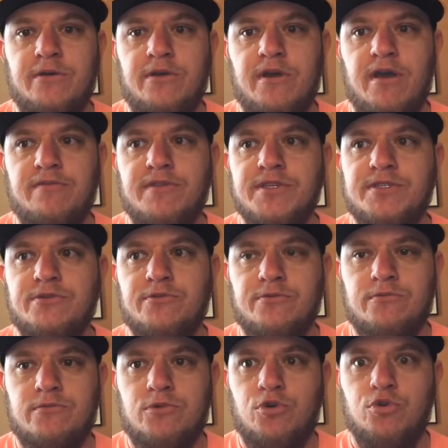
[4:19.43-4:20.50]
You have this
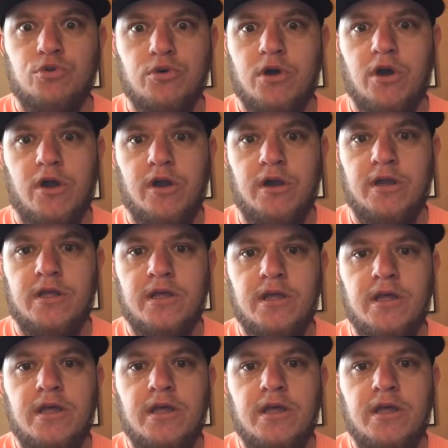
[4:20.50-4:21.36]
cool card